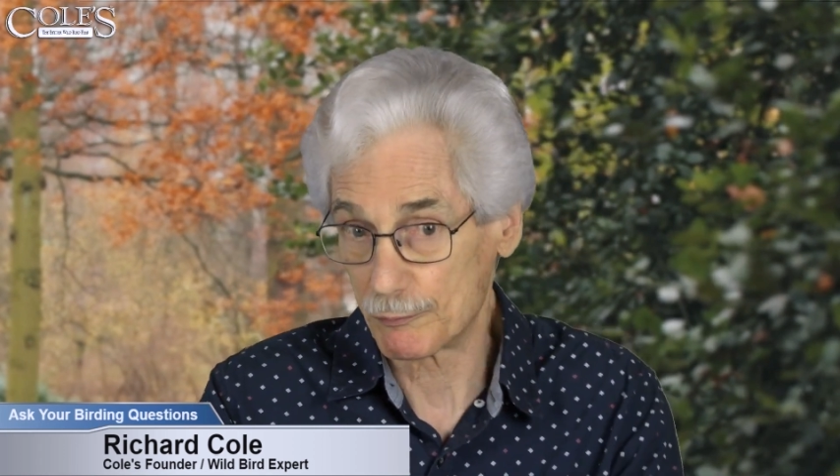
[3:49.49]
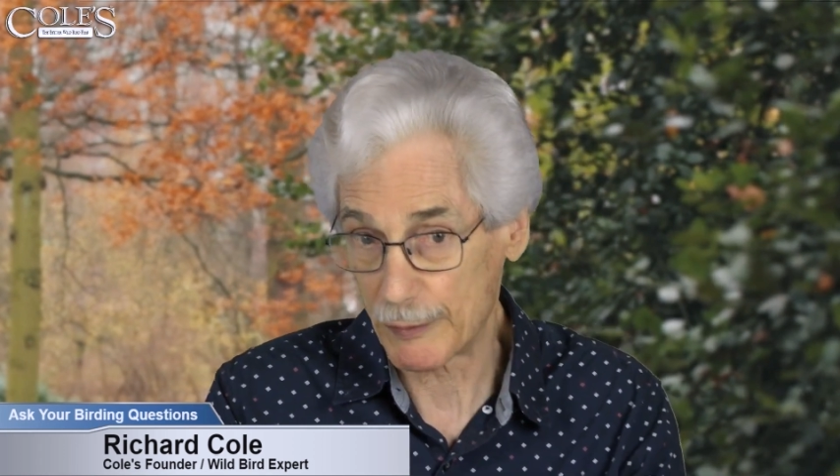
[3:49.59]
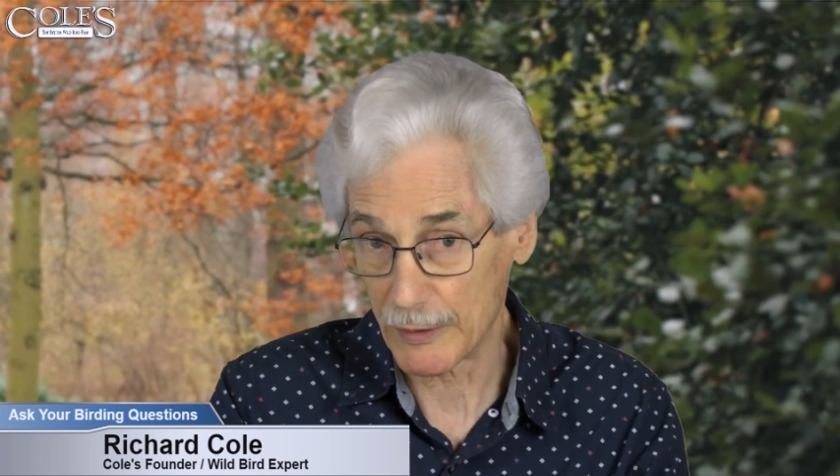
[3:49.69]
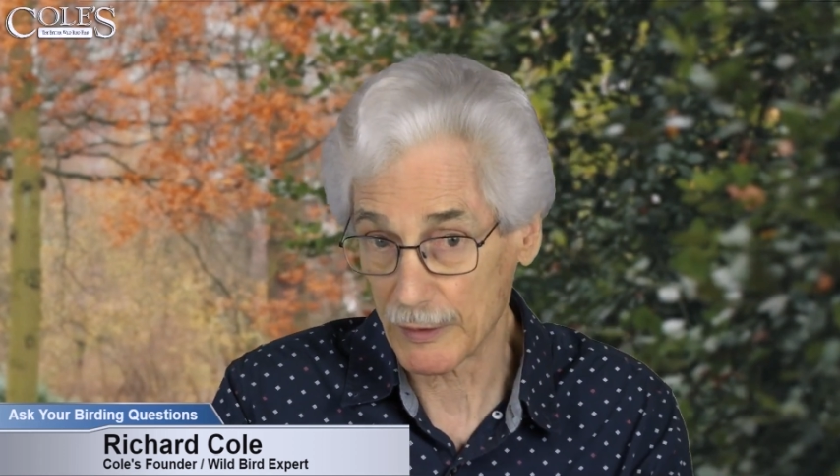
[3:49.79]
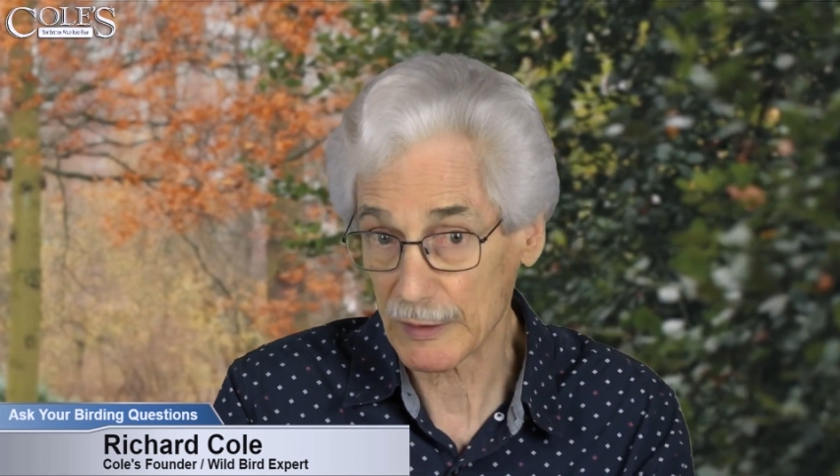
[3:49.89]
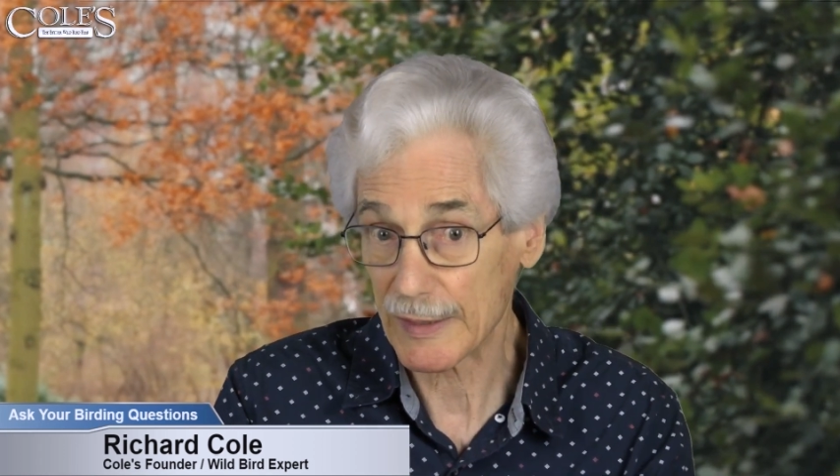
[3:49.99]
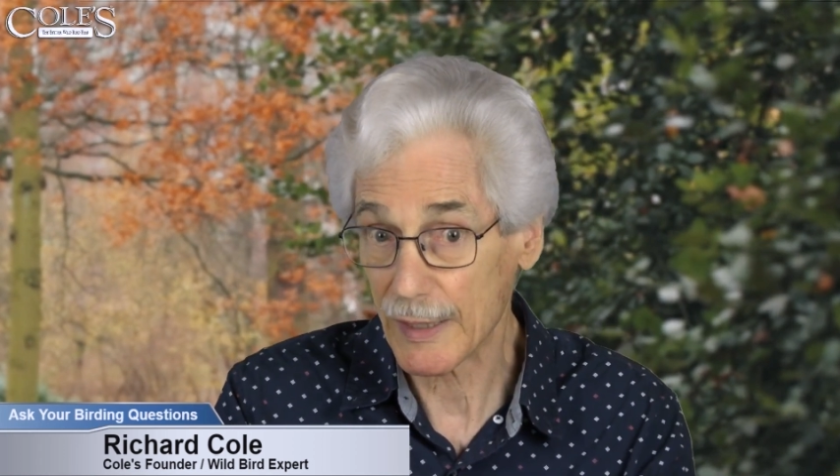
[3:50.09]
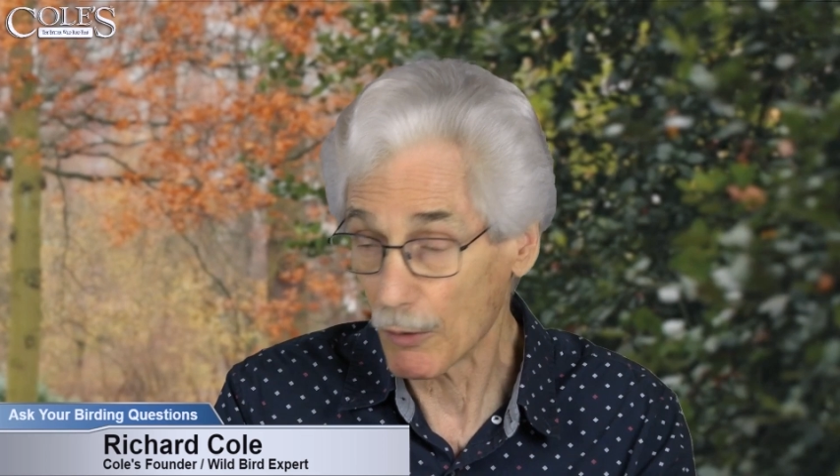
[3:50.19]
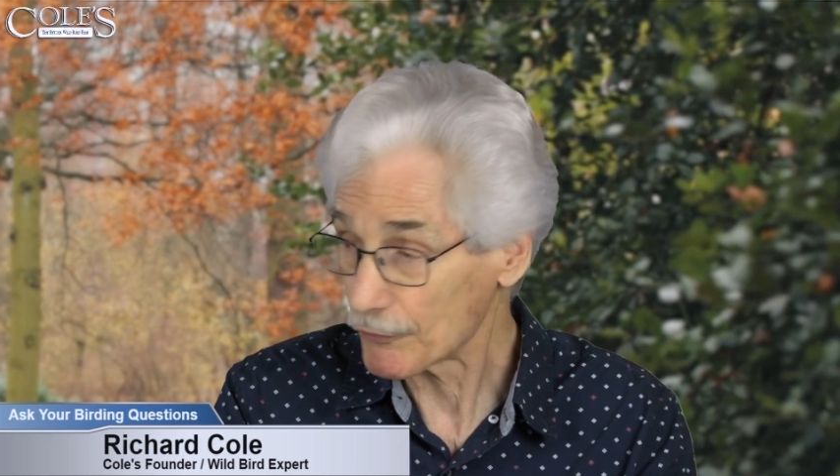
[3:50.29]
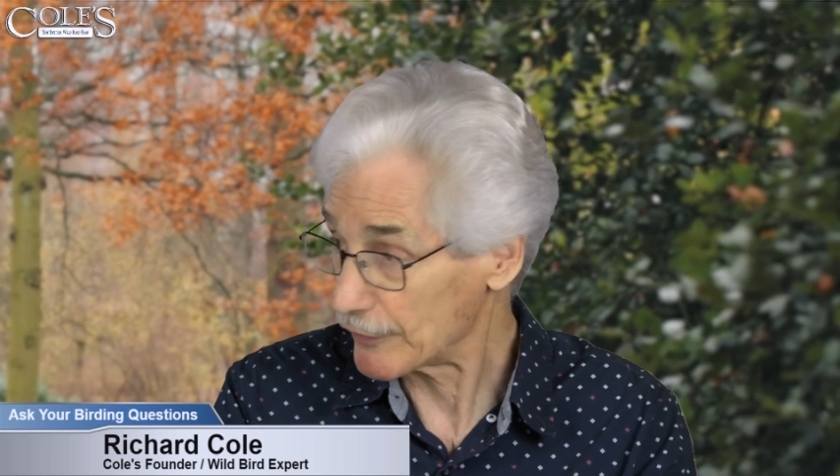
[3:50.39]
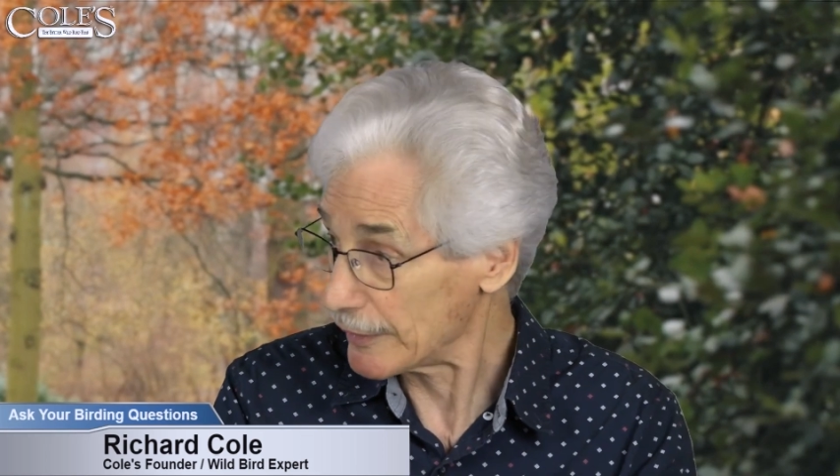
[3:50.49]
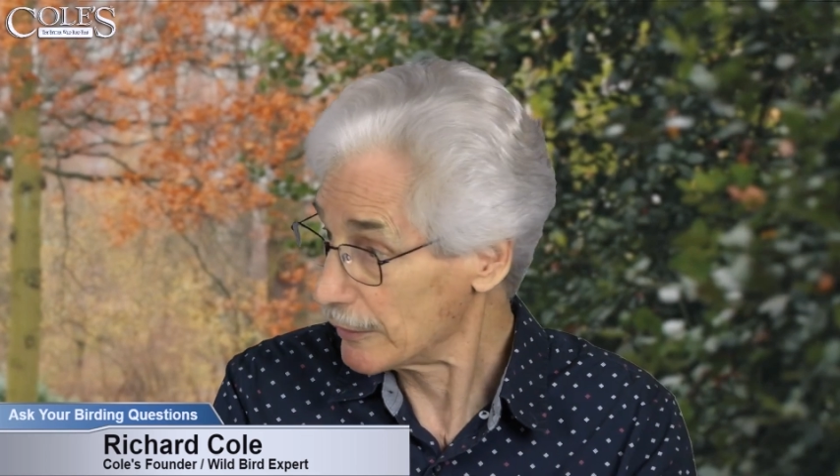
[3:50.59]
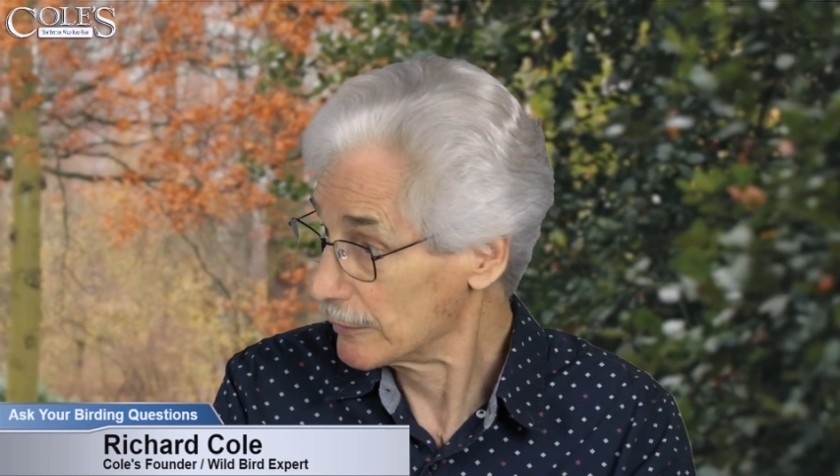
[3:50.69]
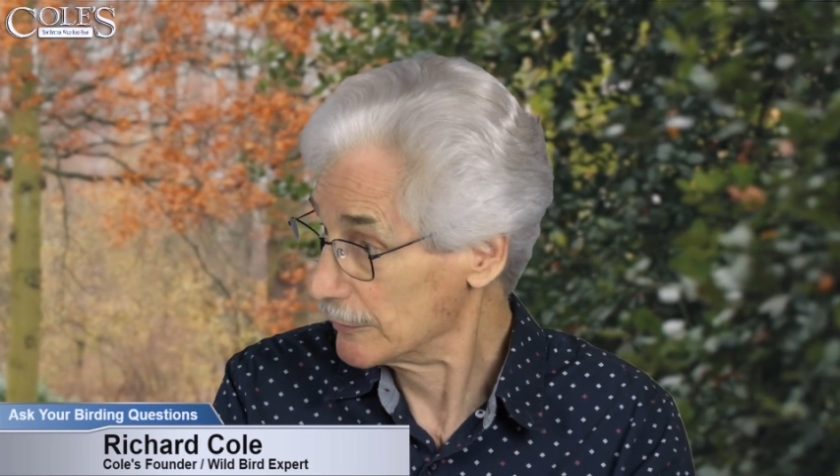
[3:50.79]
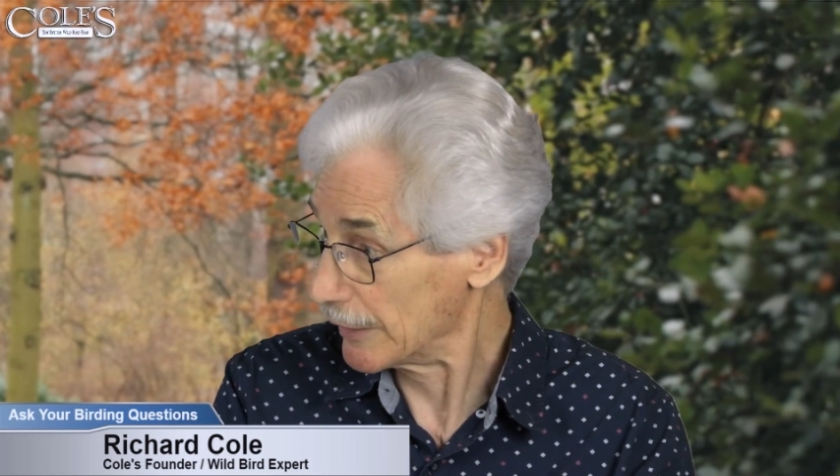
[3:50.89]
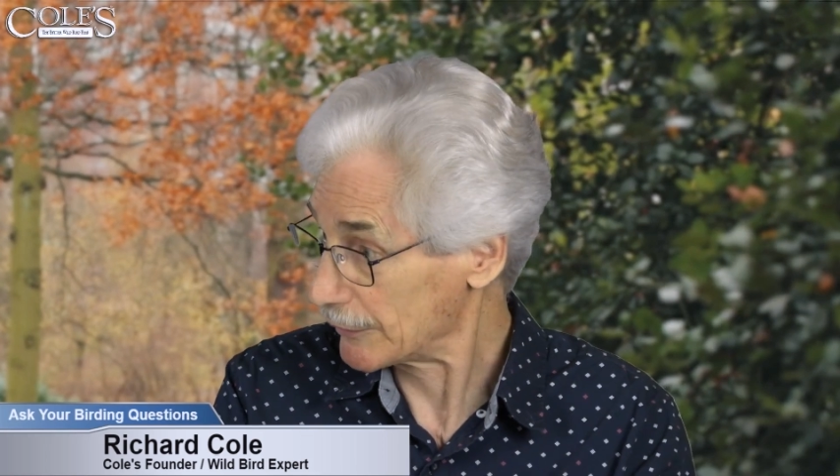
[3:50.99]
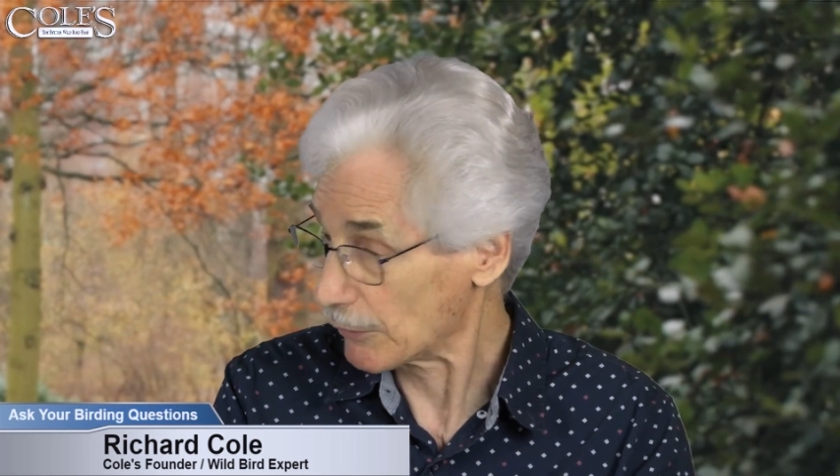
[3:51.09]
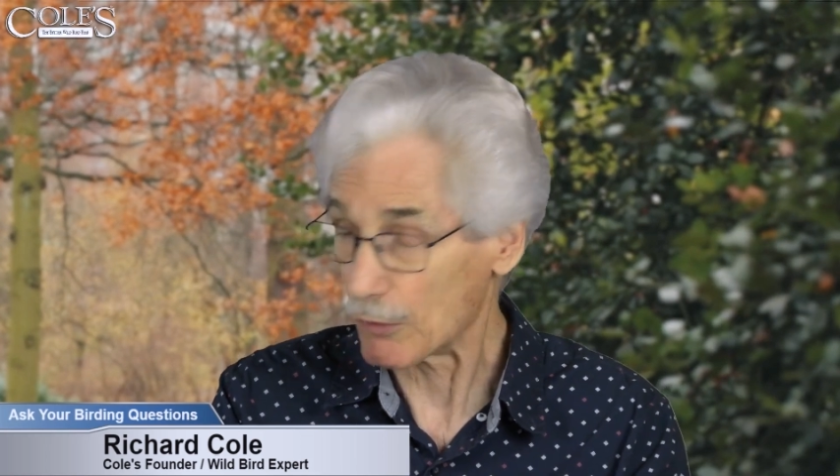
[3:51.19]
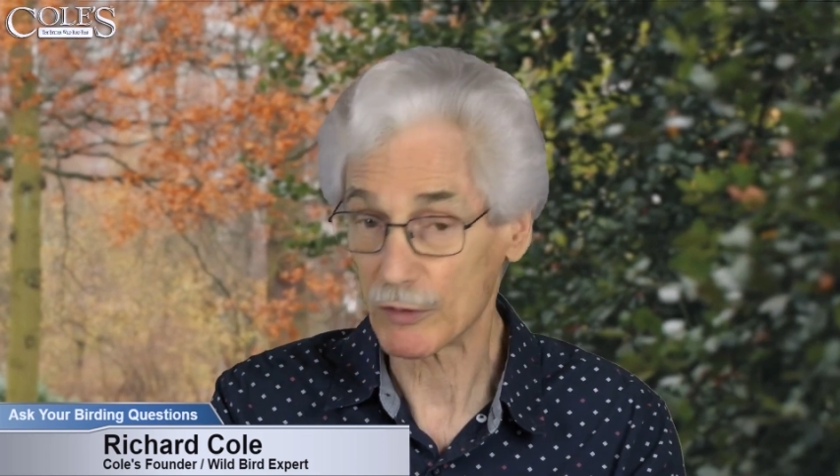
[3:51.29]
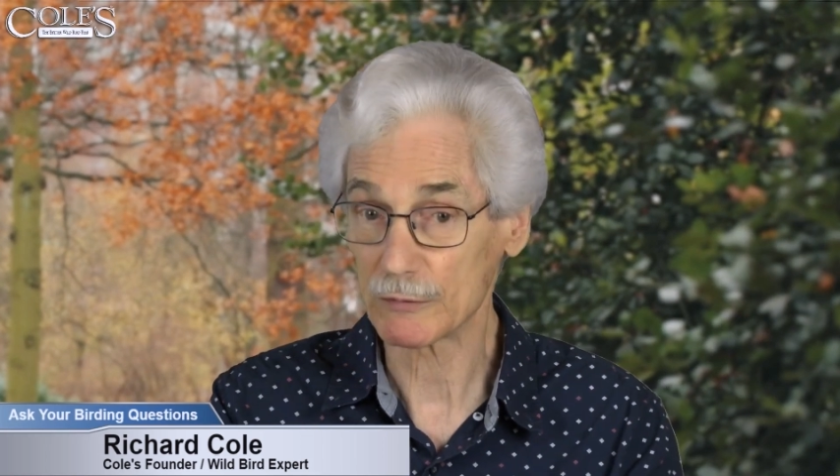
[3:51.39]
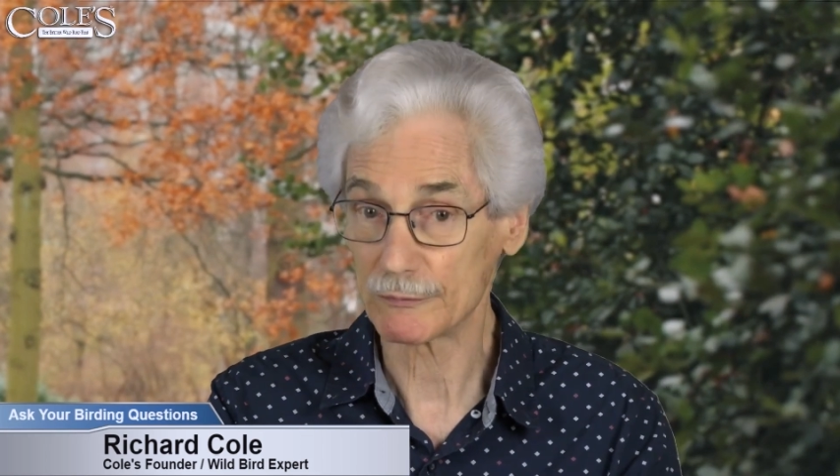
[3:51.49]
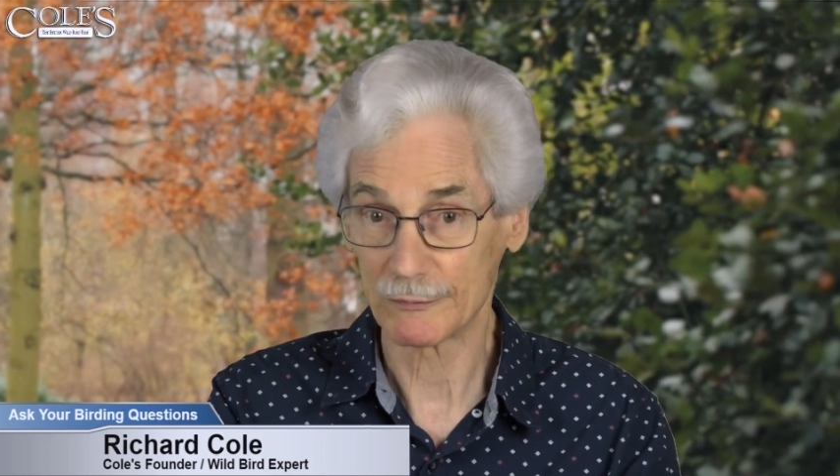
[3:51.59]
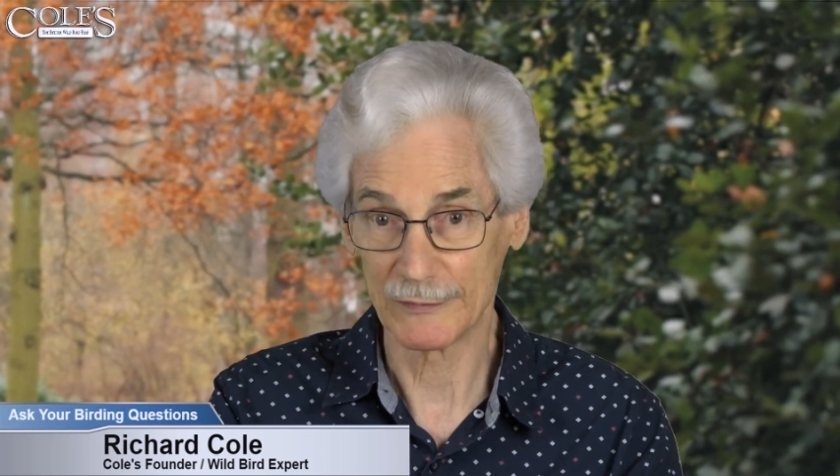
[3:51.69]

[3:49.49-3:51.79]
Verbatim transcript: Apparently healthy, nothing wrong with them.